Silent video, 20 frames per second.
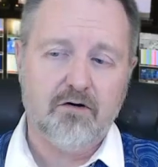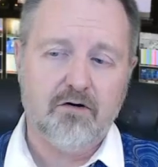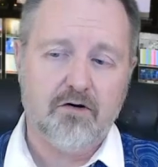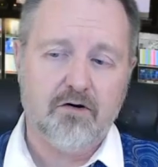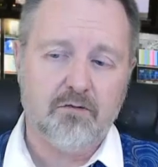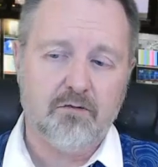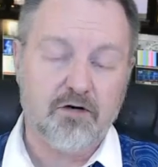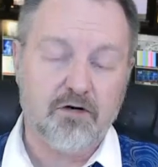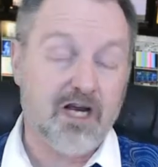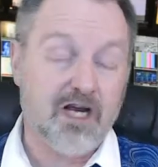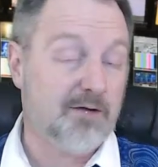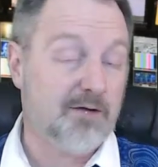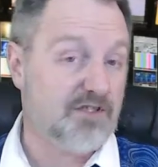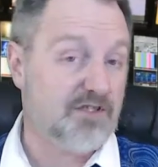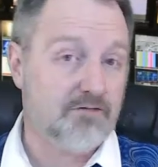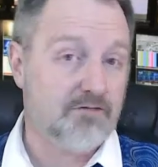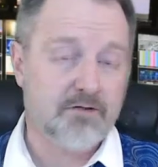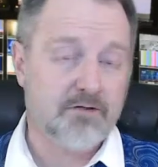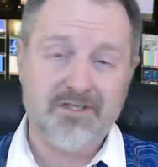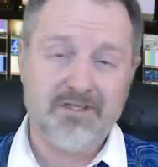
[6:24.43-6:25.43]
or
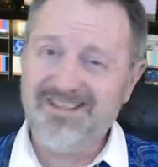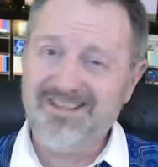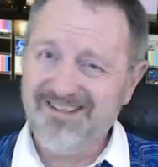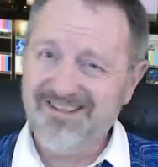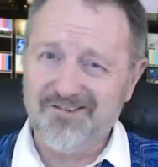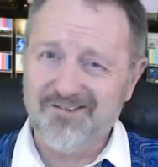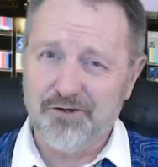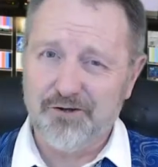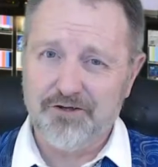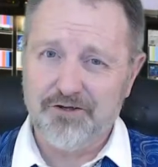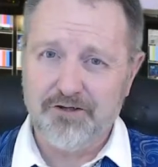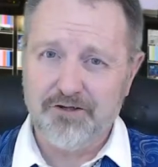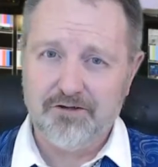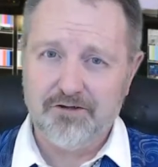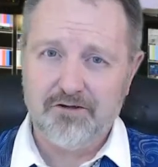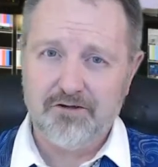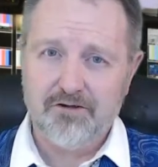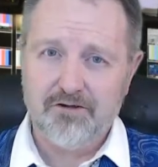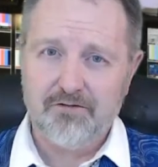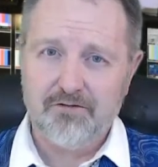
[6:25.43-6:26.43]
perhaps even killed
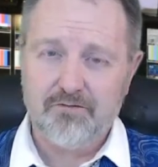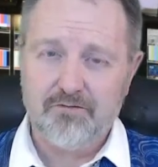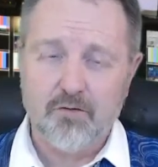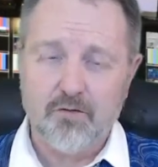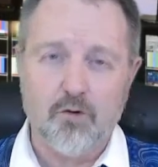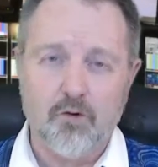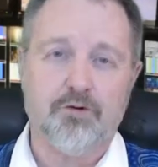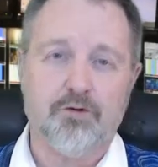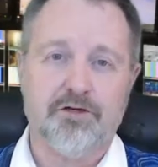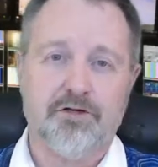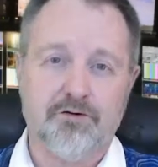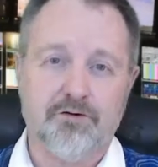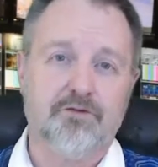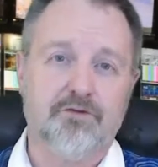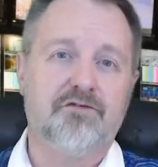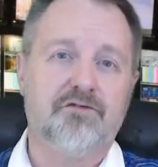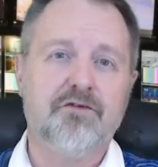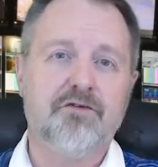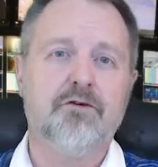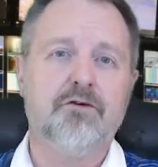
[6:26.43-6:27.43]
for holding
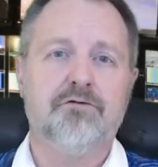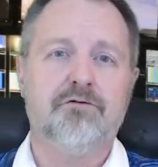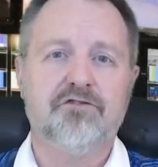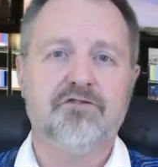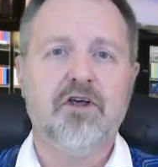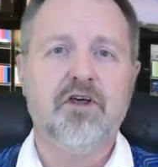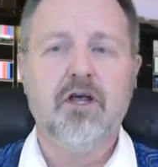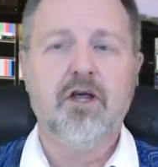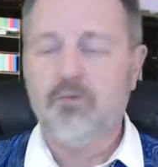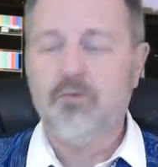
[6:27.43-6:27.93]
those views.